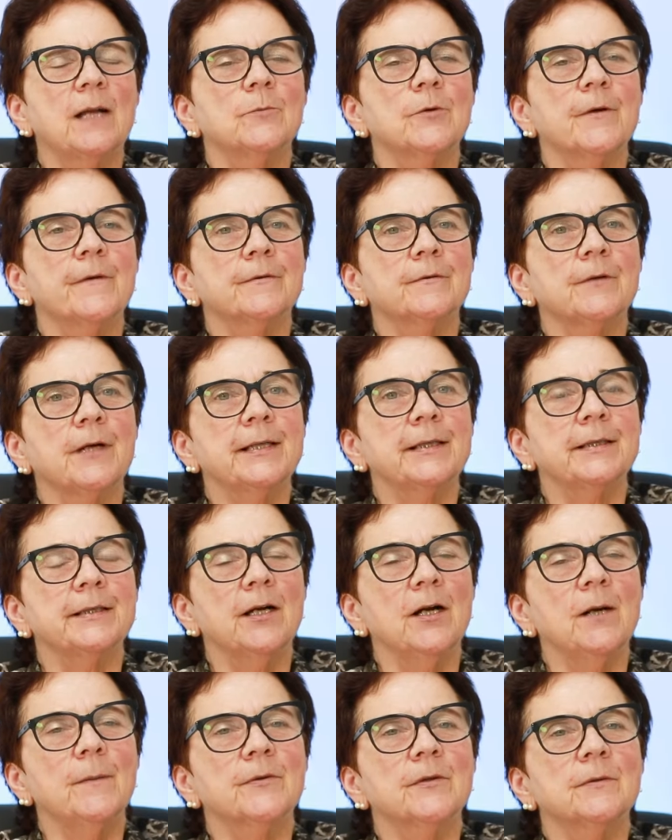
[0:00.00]
whether I can
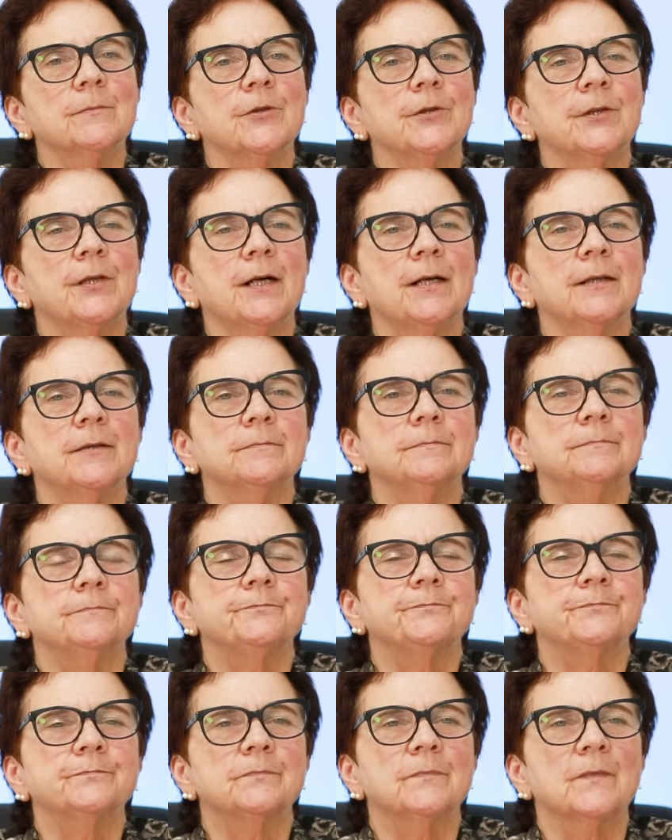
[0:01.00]
help them or not.
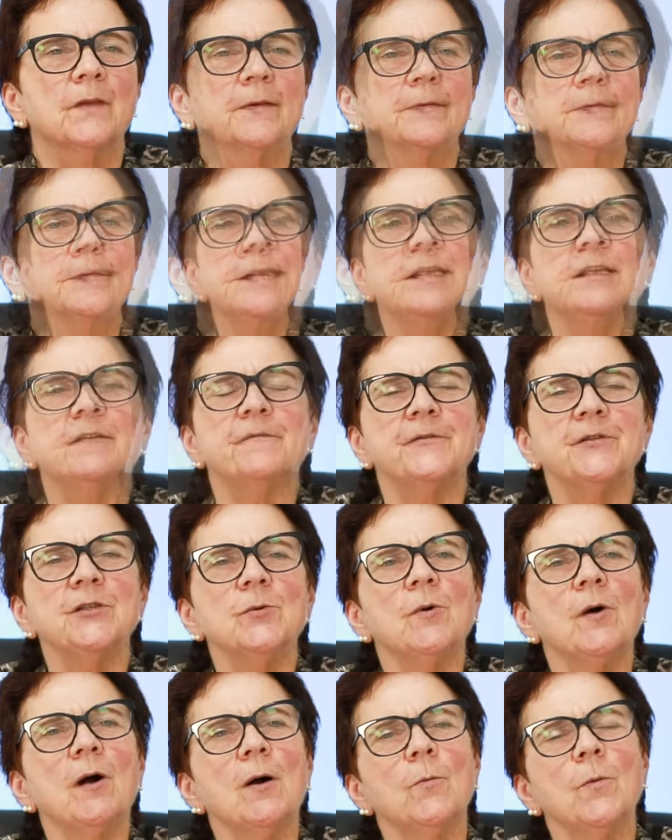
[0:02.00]
If
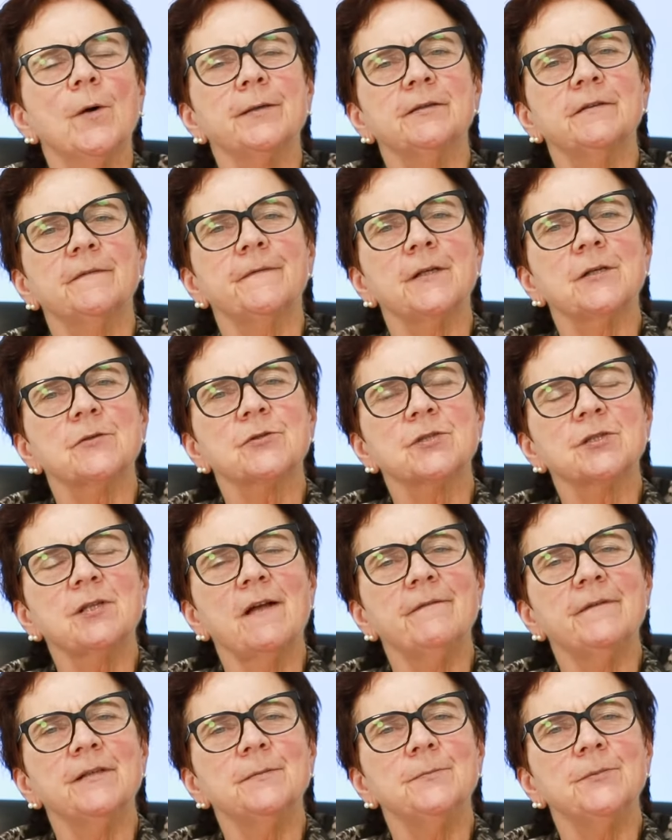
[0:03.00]
you are one of those
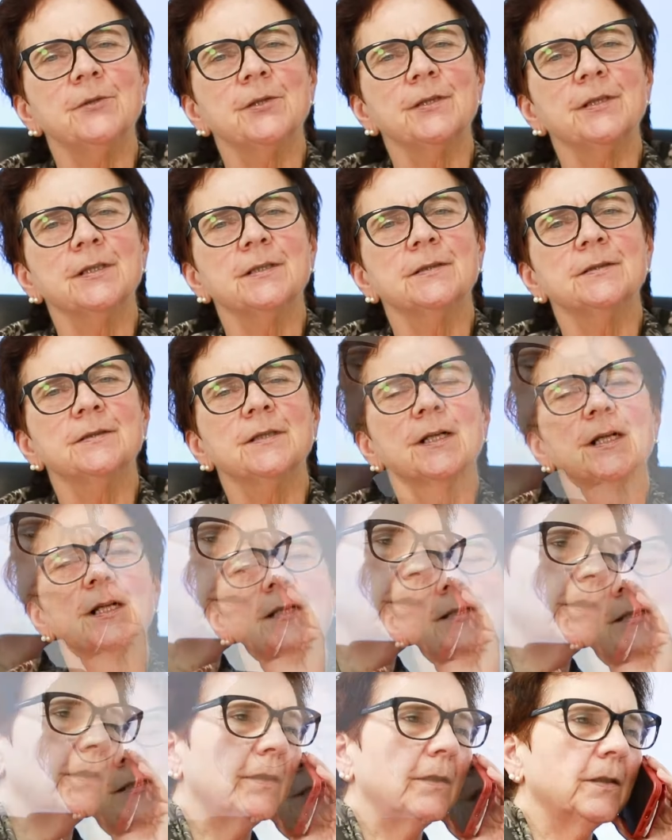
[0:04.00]
7 million
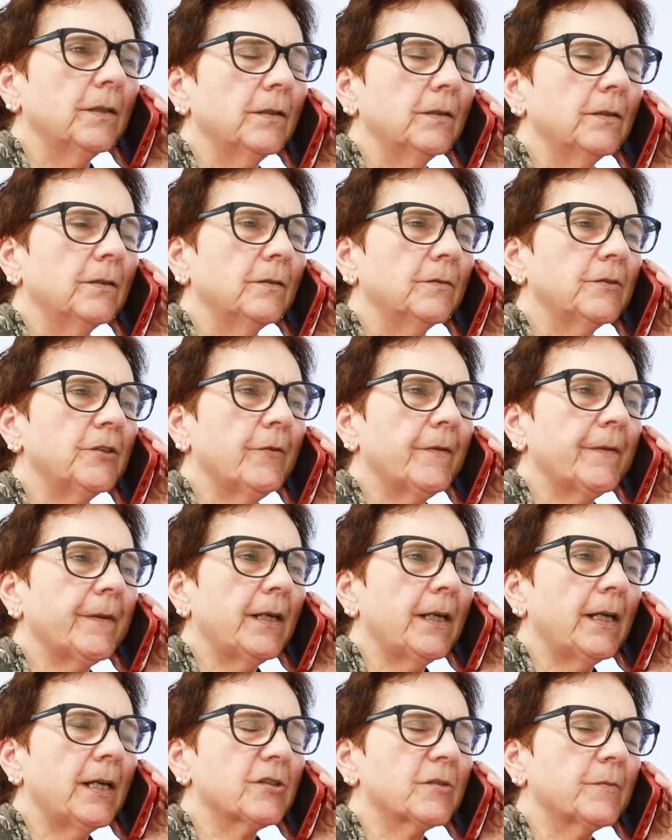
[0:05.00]

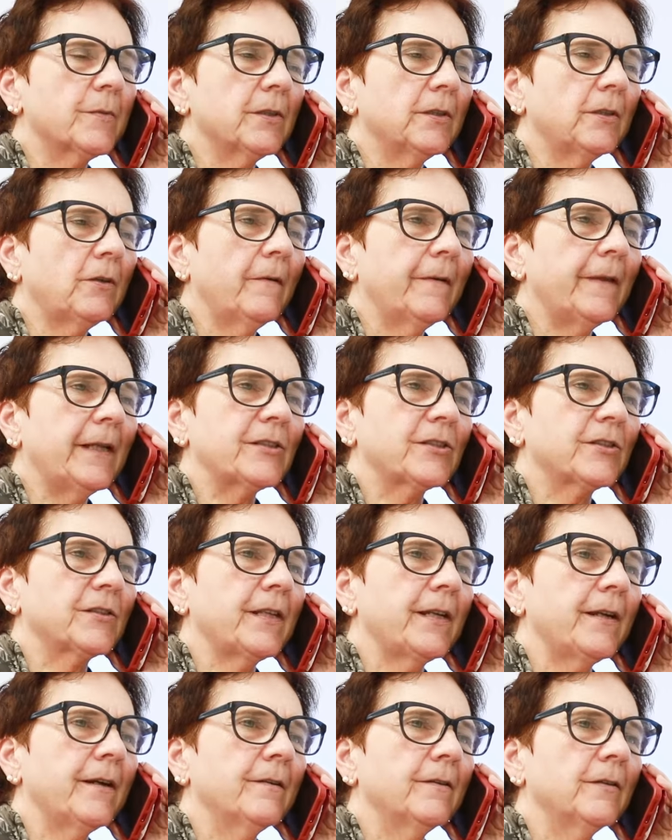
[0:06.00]
non-filers that the
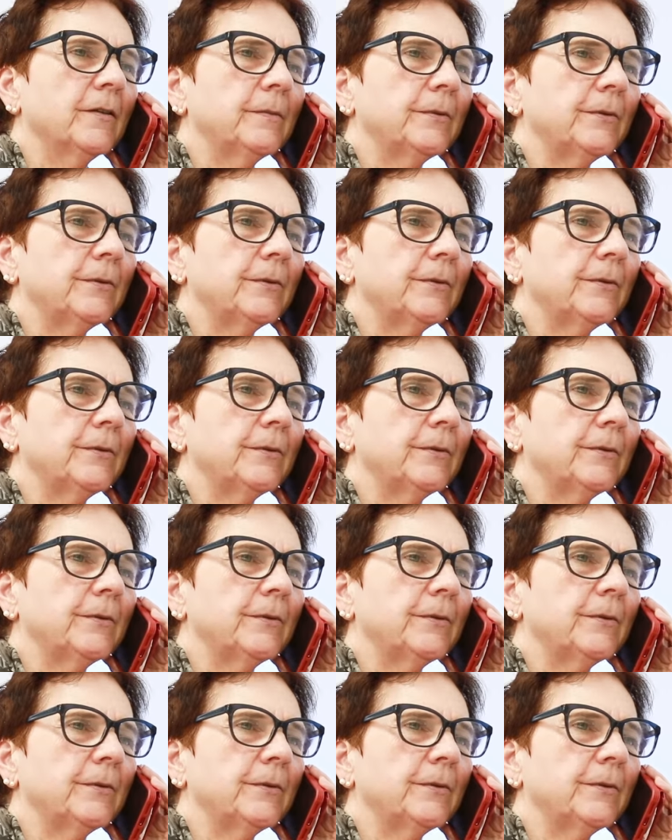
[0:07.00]
IRS has